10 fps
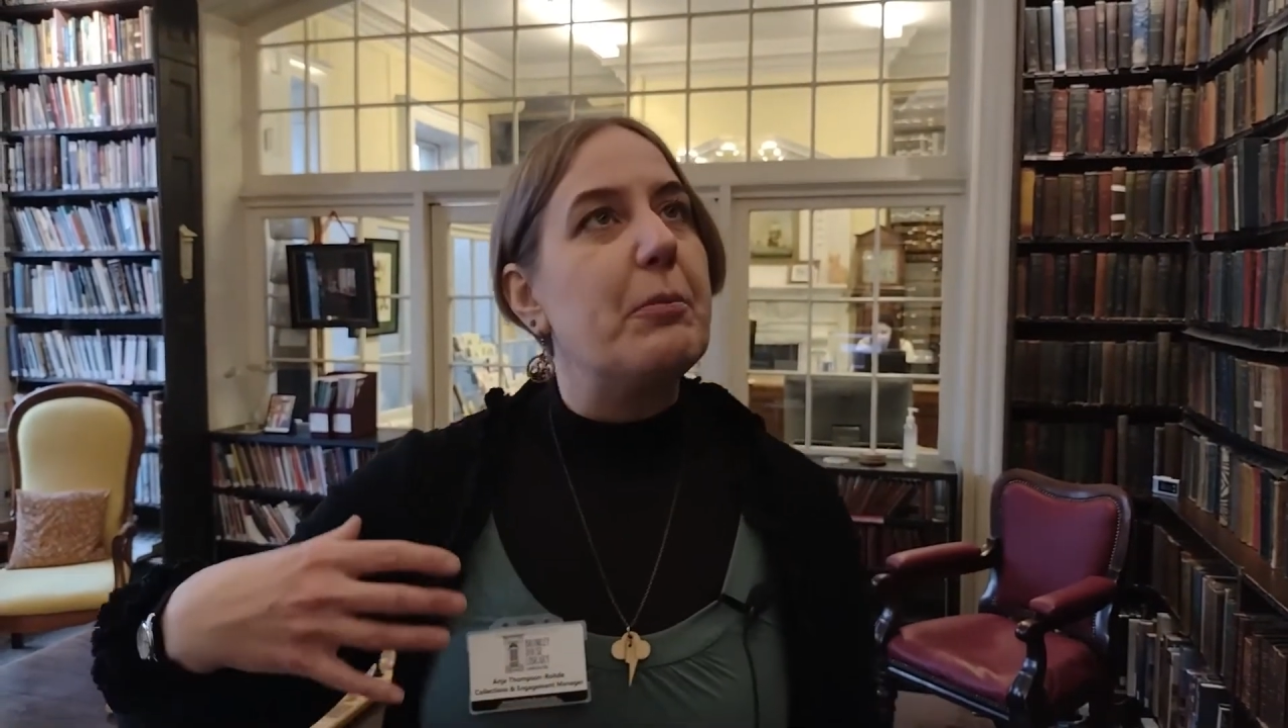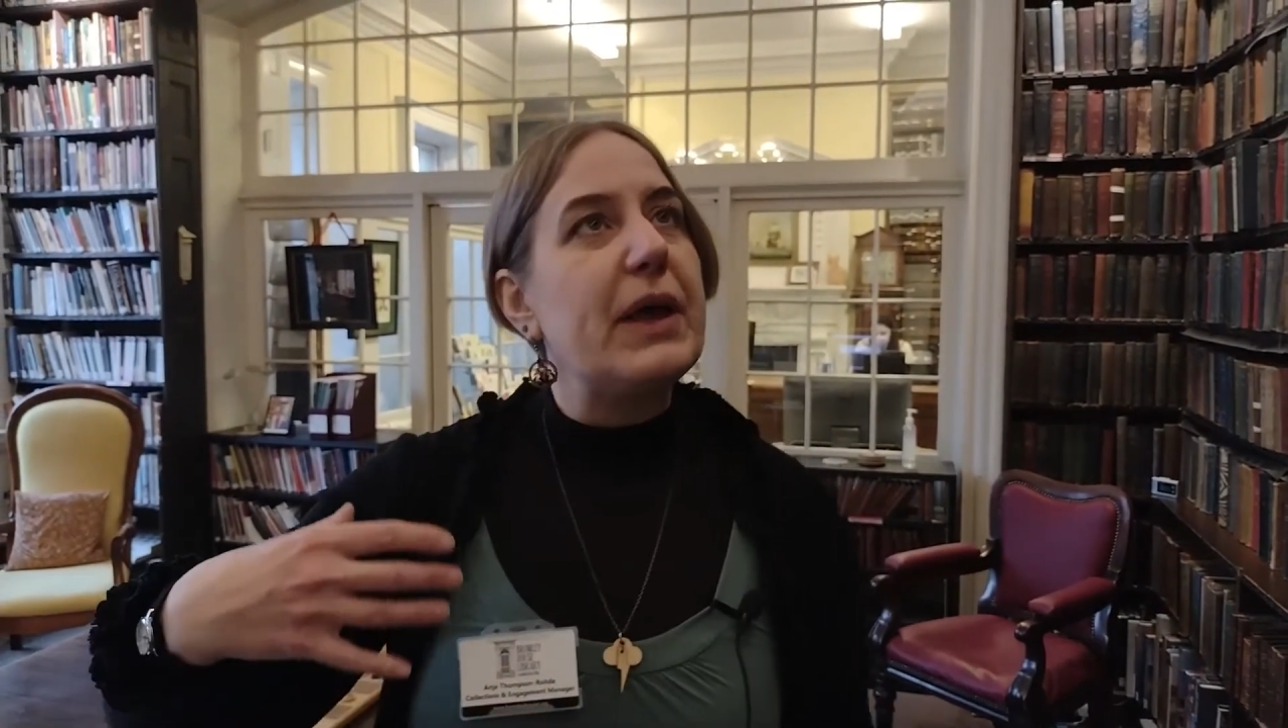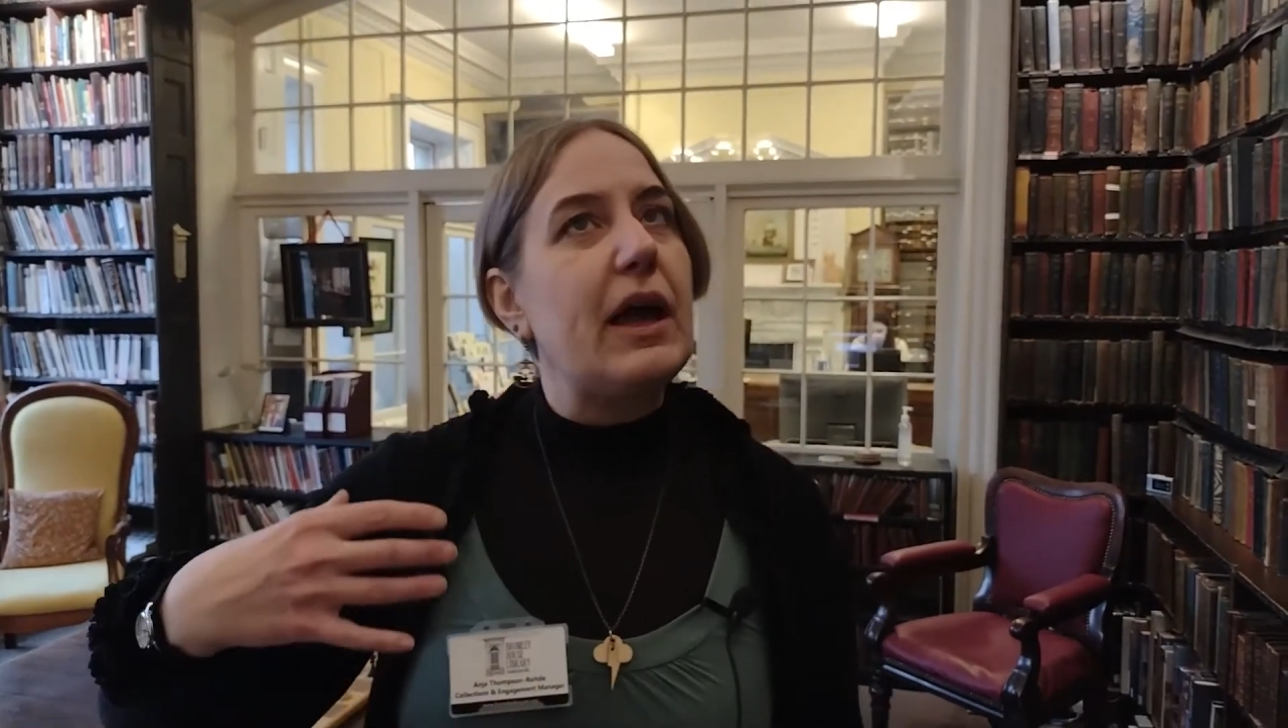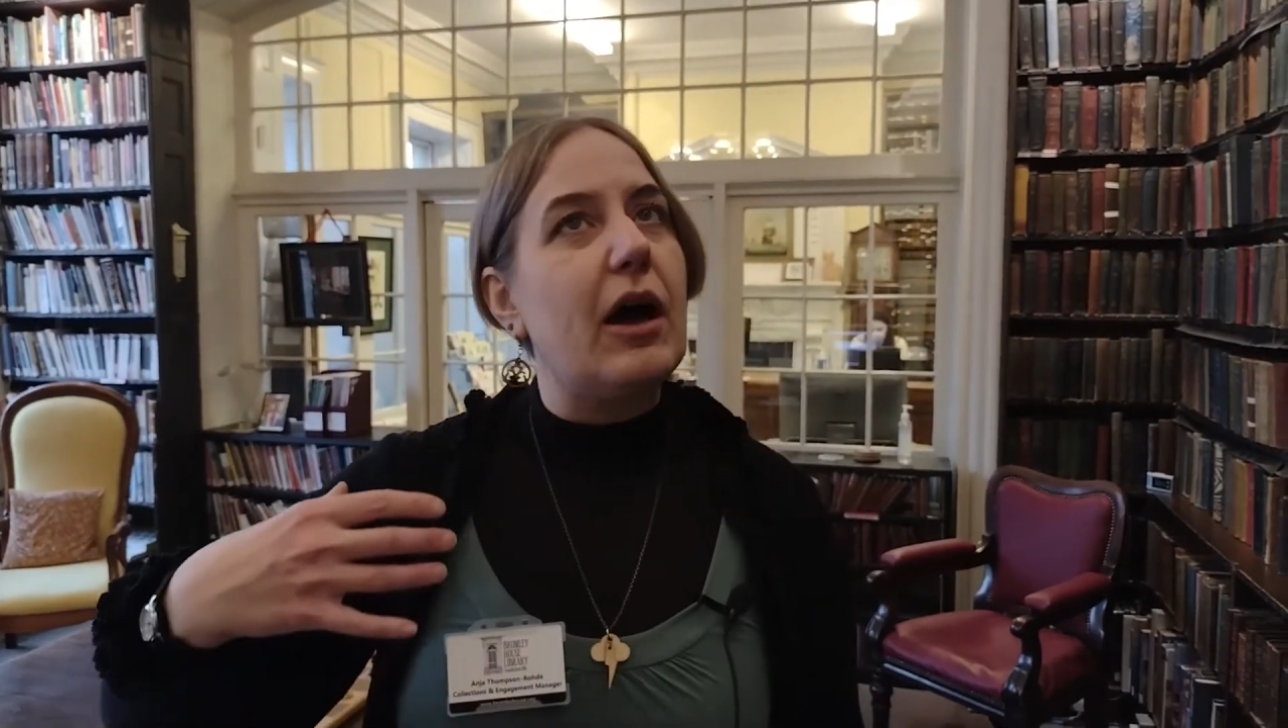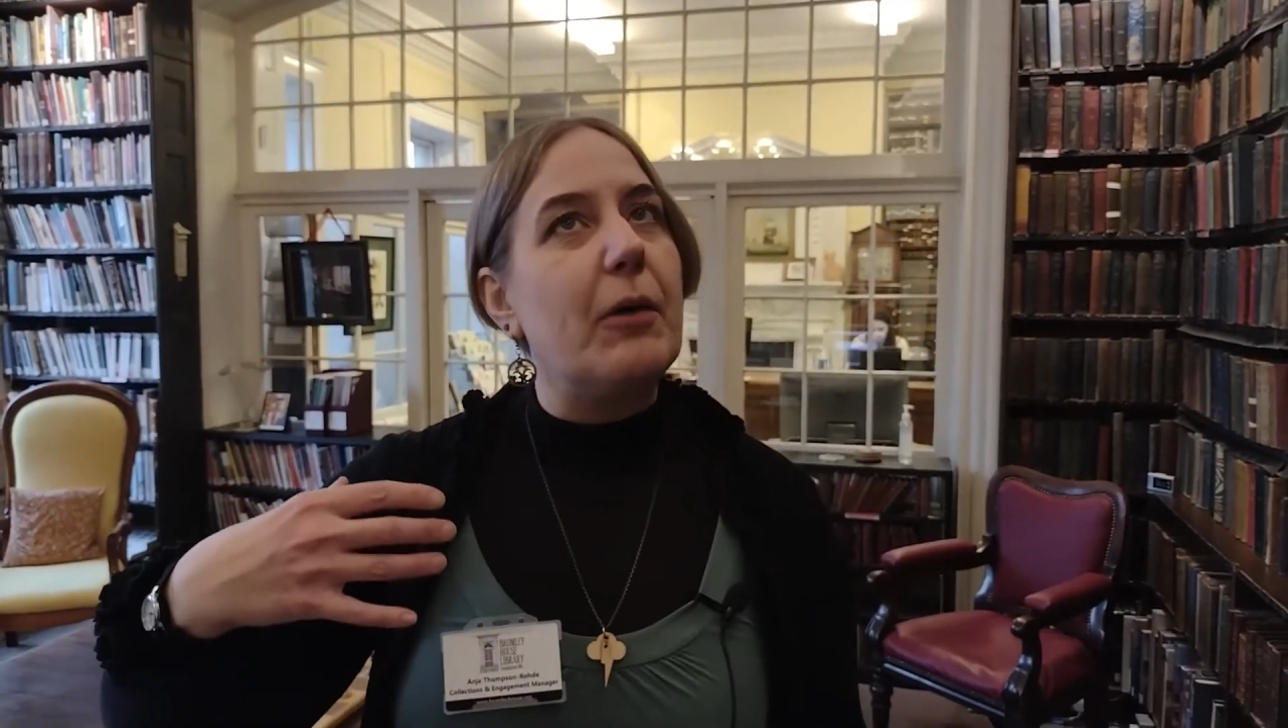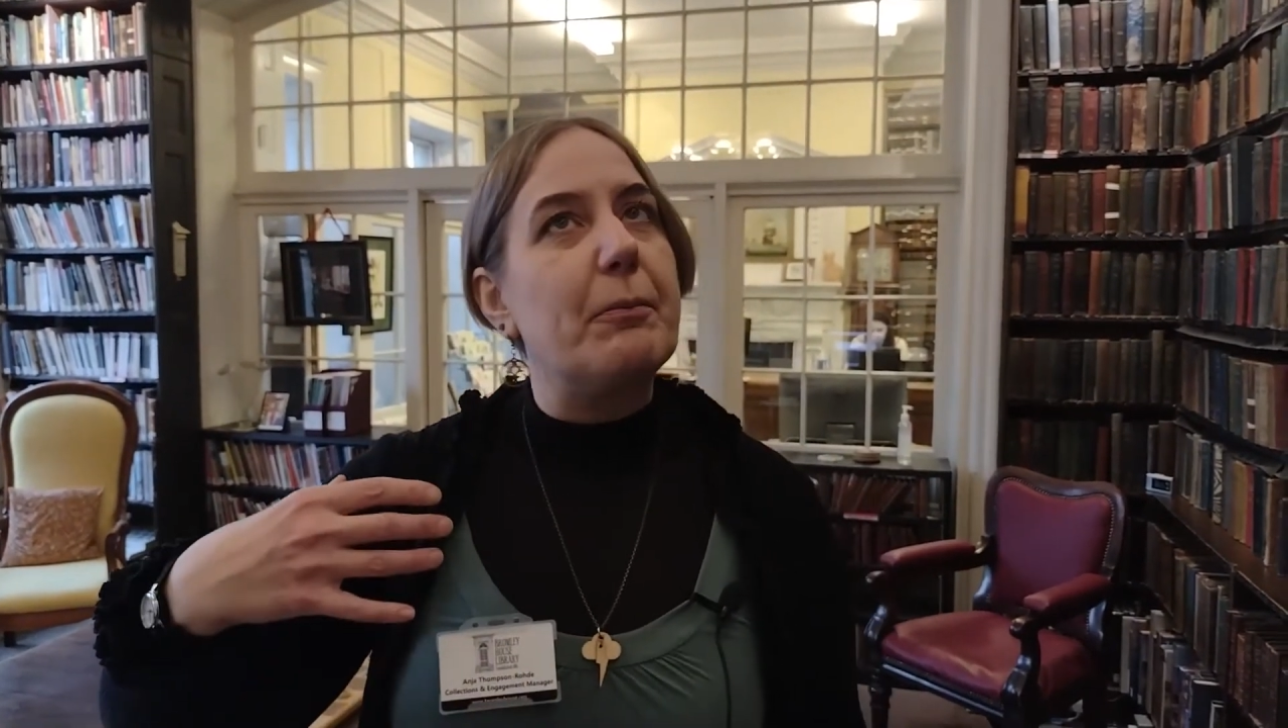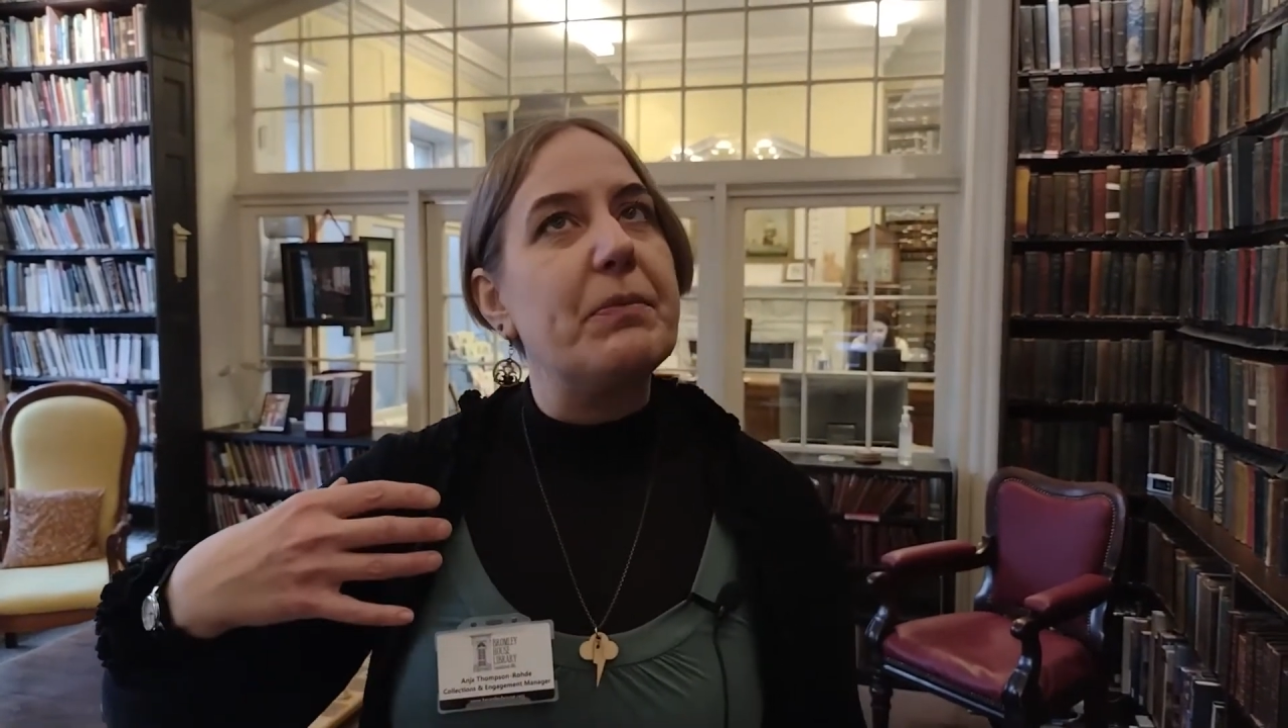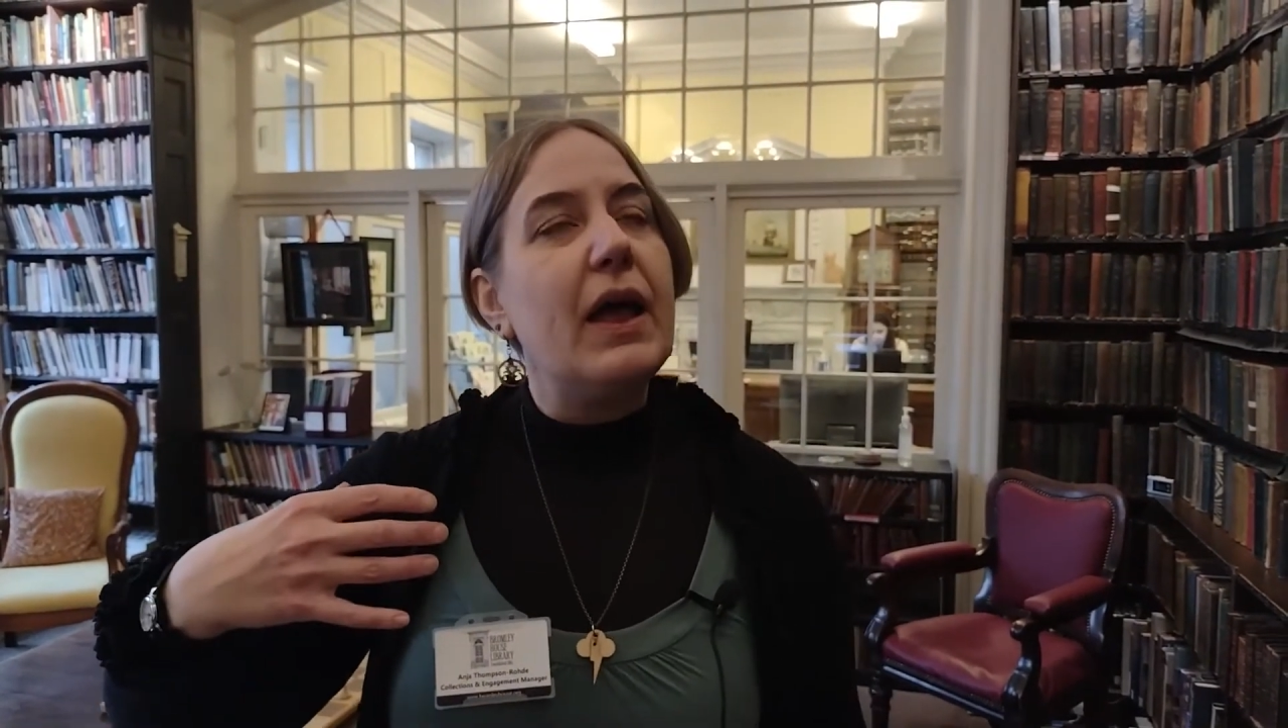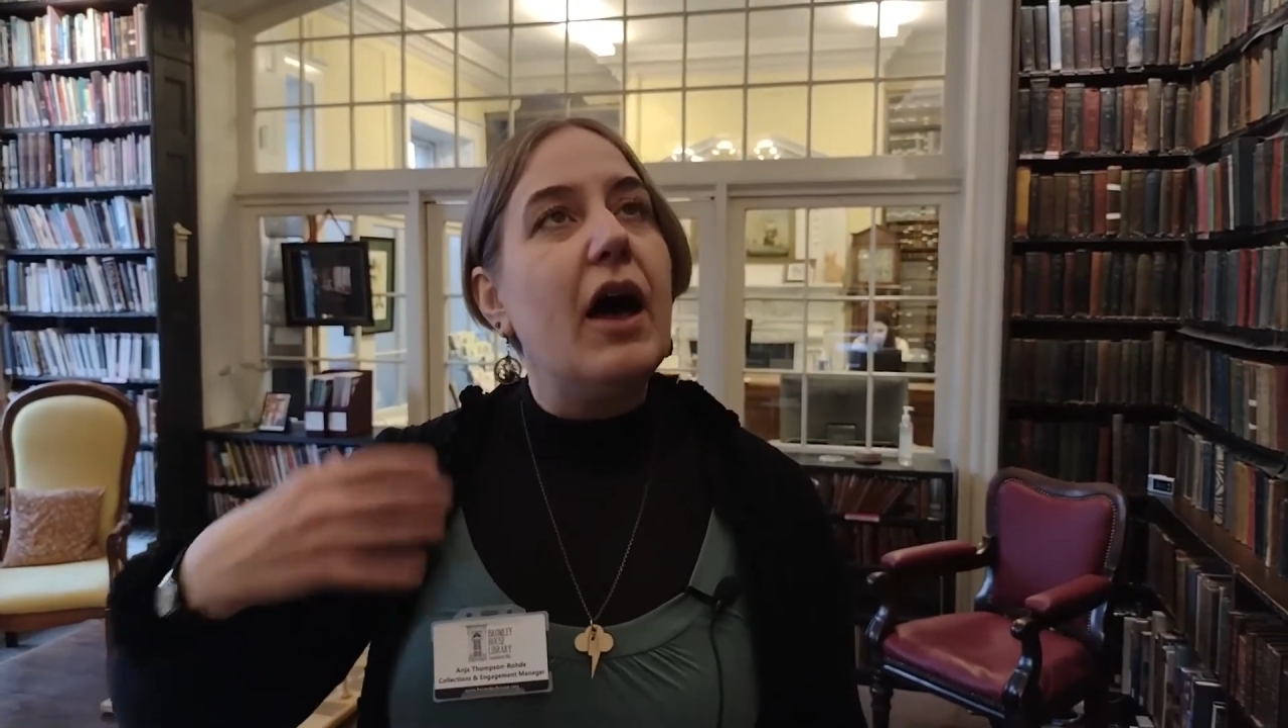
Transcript: become